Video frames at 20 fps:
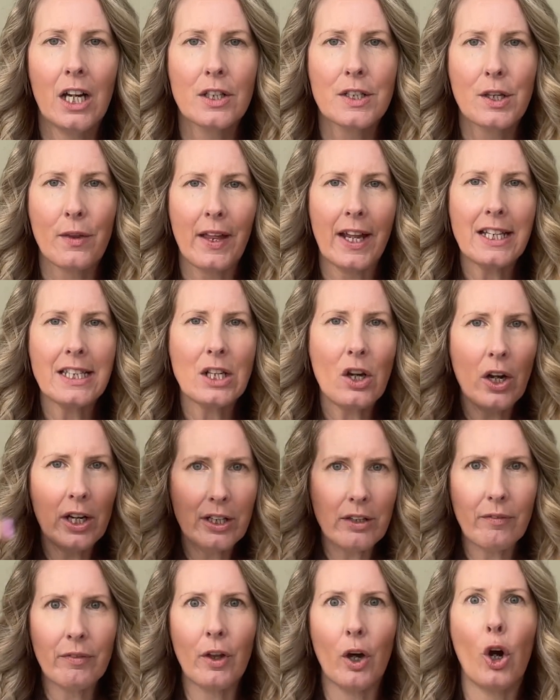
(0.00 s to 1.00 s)
So that's
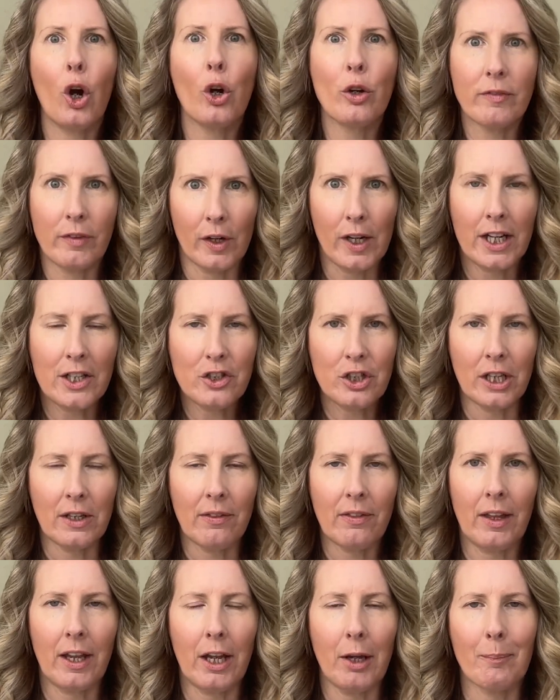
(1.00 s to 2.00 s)
kind of the overarching
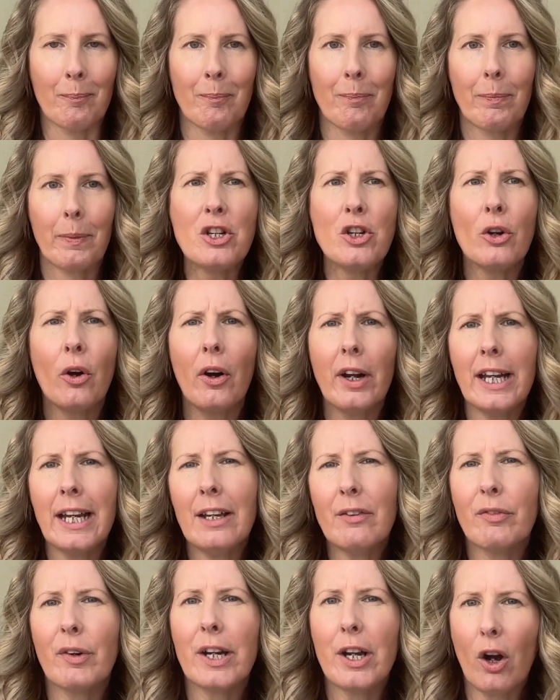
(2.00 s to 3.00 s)
thing. But not
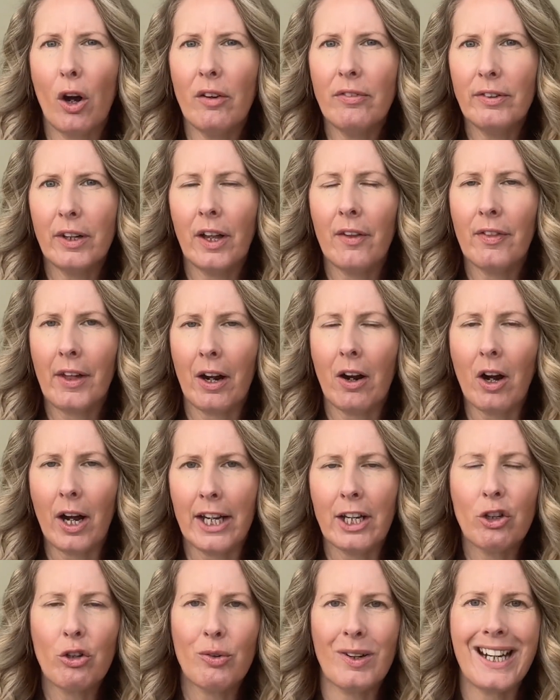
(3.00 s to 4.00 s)
every offer that
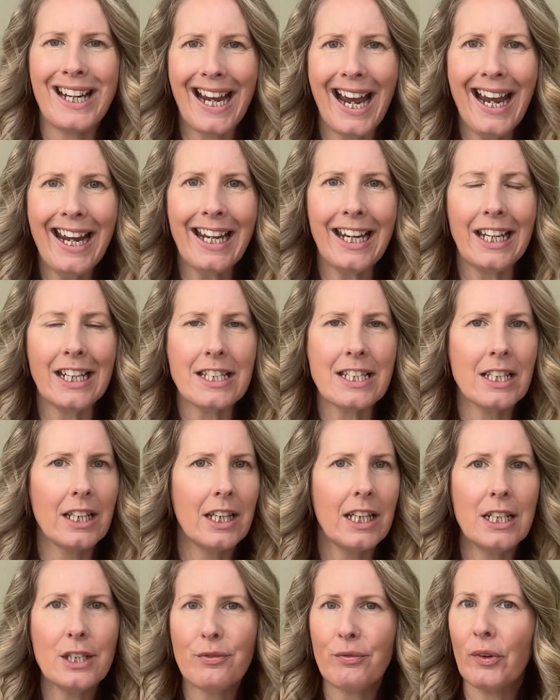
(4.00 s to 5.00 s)
I create
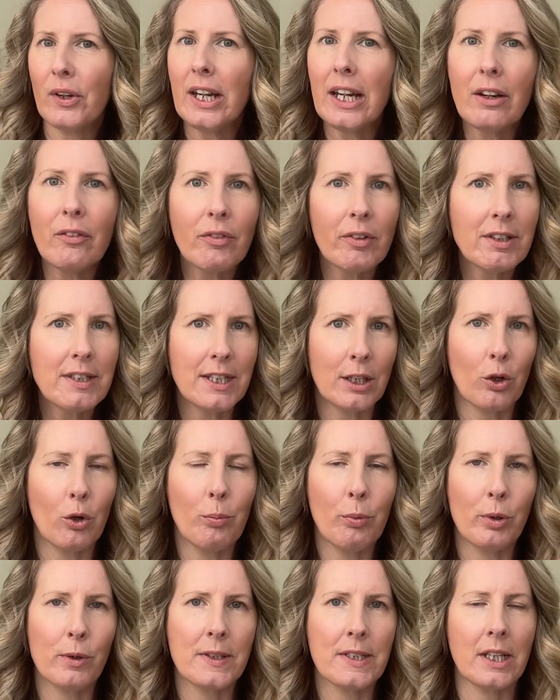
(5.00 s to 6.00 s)
is for every single
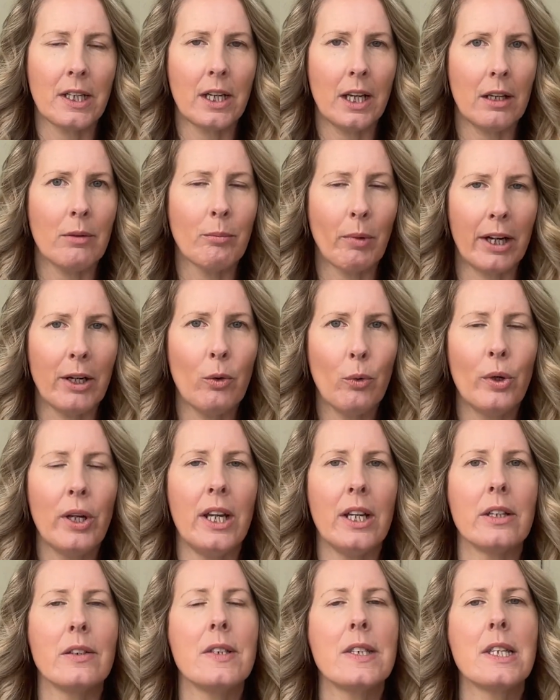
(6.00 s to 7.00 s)
person in my
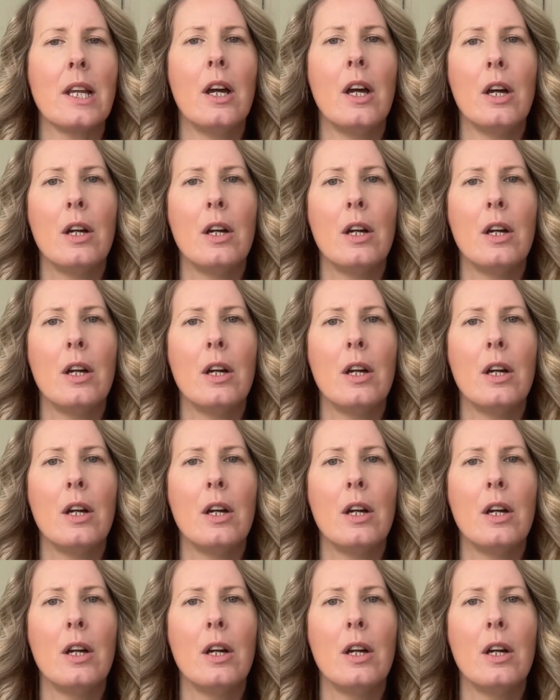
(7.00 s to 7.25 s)
audience.